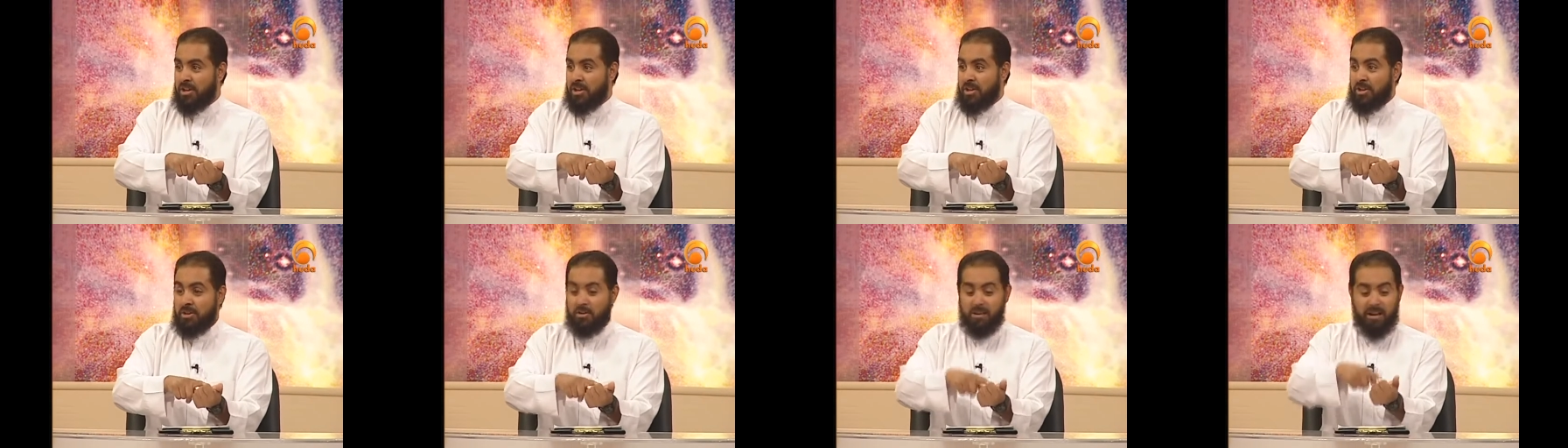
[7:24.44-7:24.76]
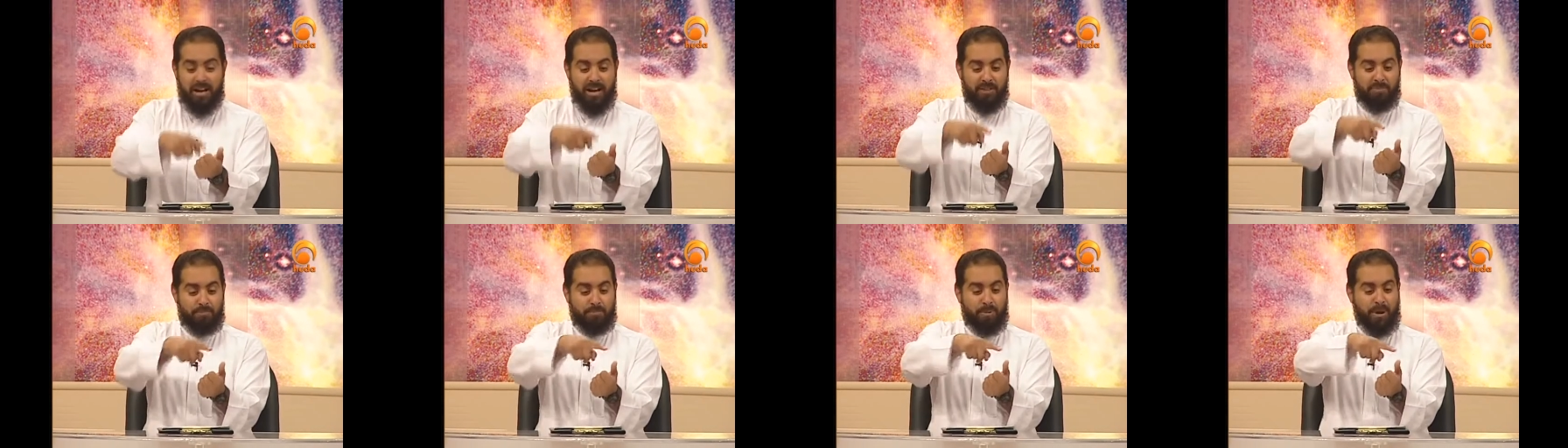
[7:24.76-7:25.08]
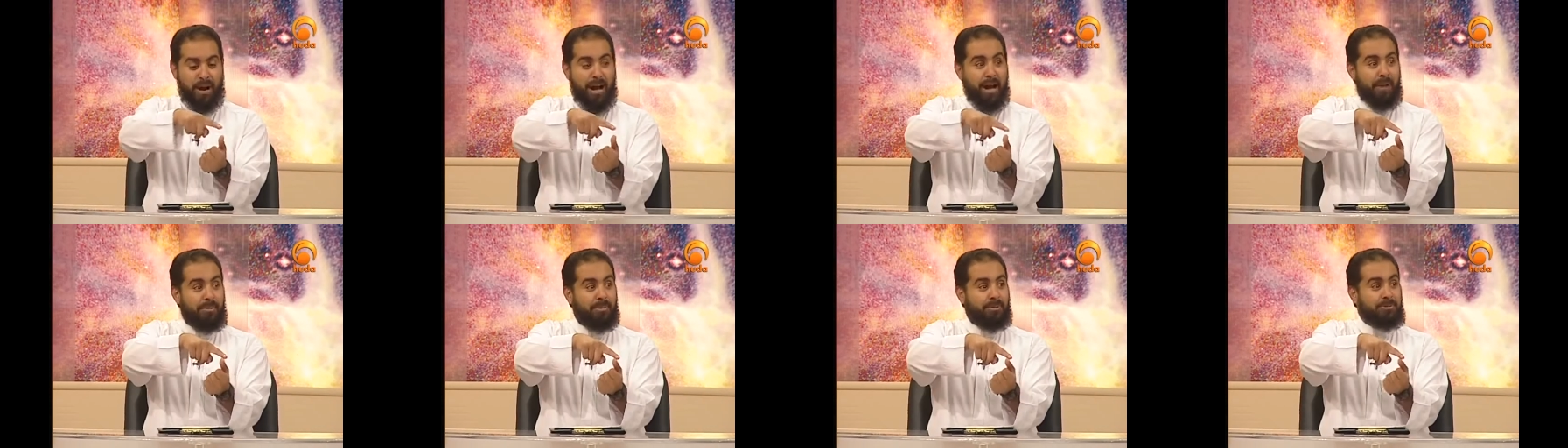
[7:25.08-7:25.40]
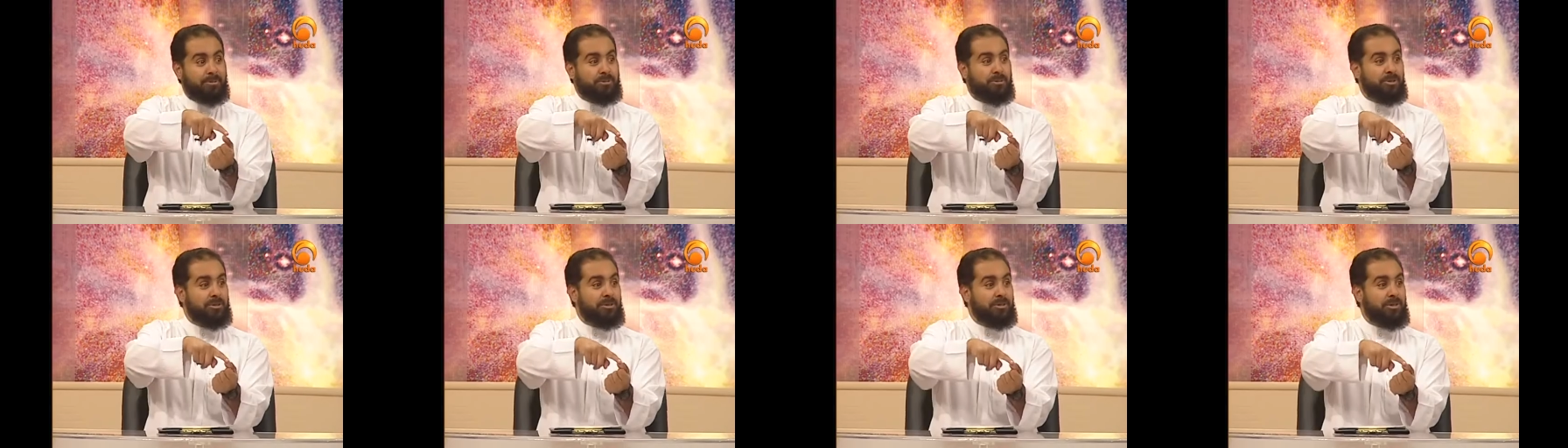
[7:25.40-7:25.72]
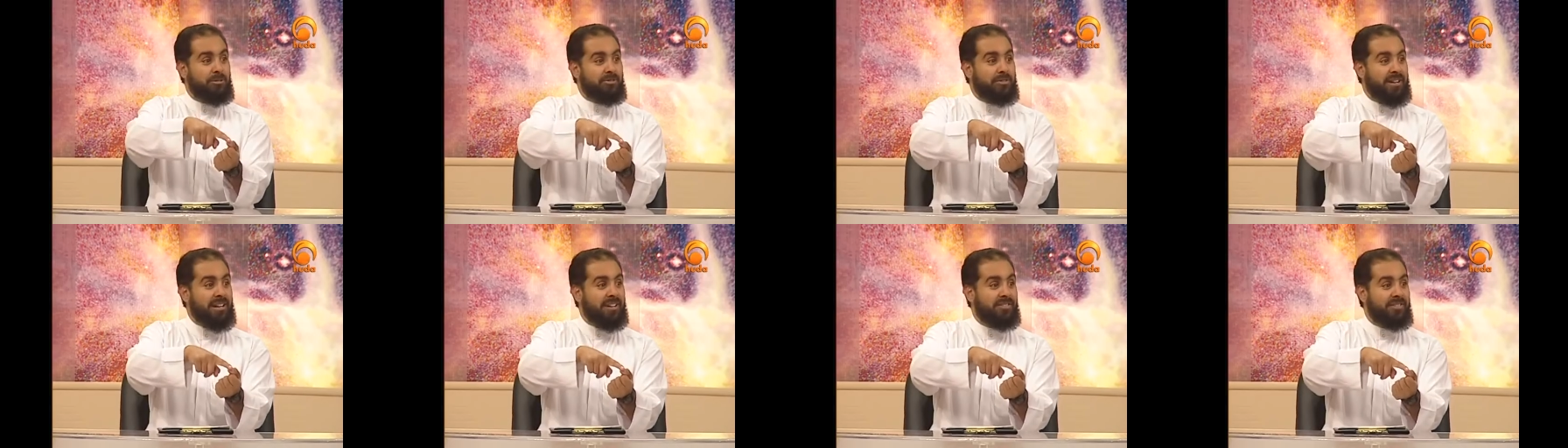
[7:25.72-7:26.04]
You have problems with
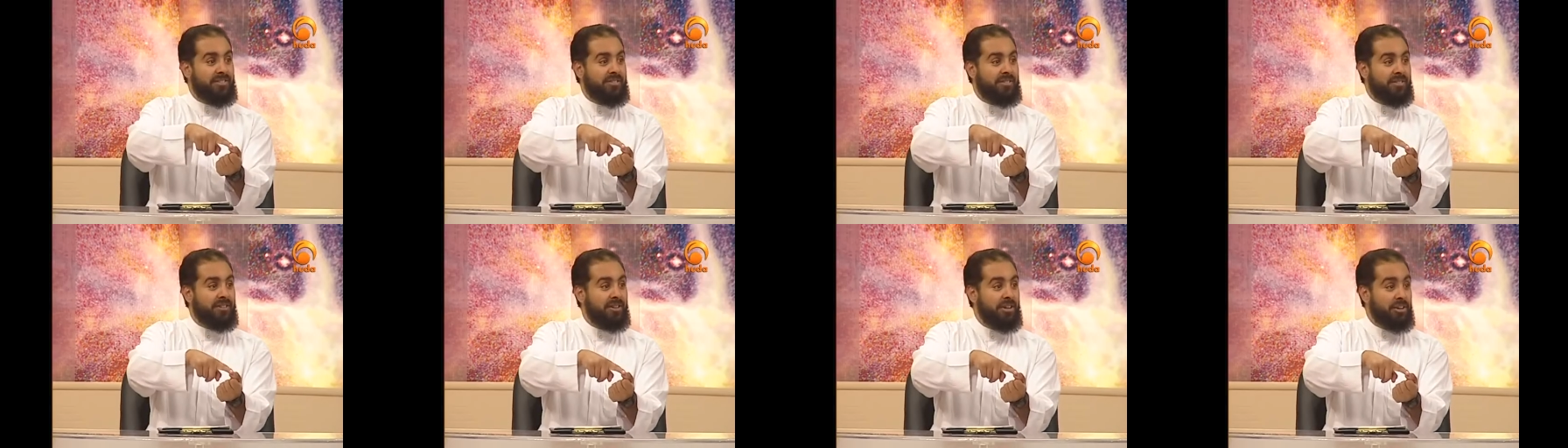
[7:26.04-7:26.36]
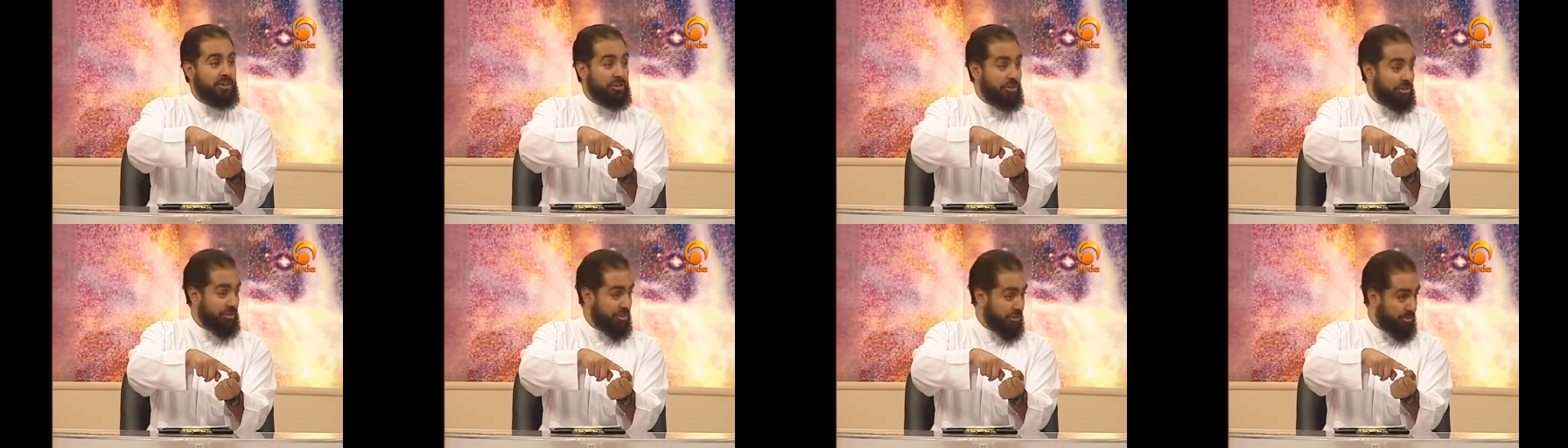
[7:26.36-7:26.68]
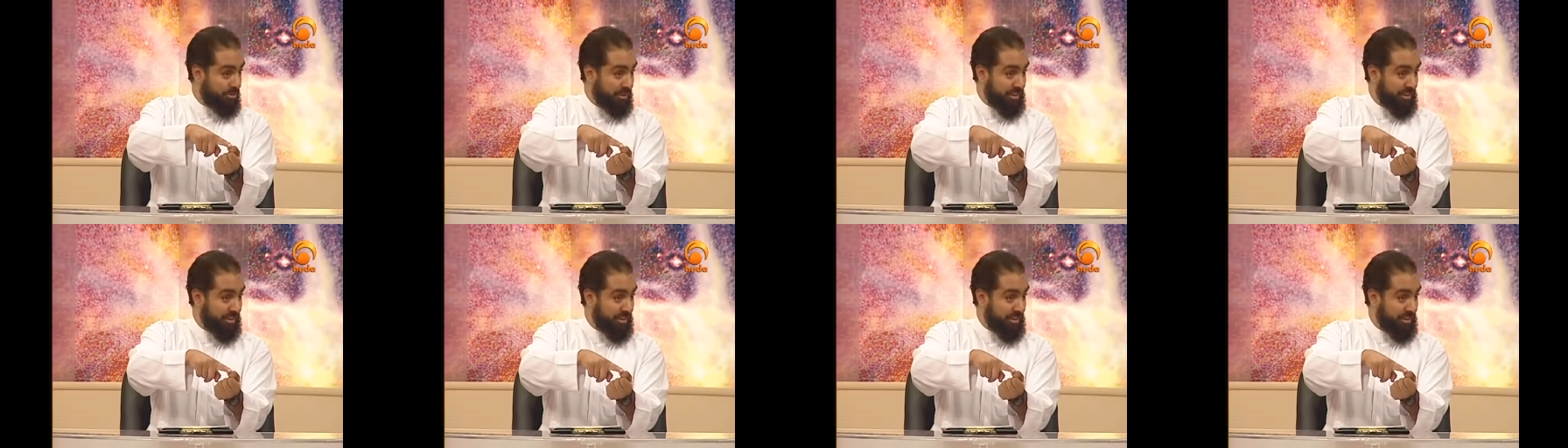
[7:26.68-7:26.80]
your wife, and you're the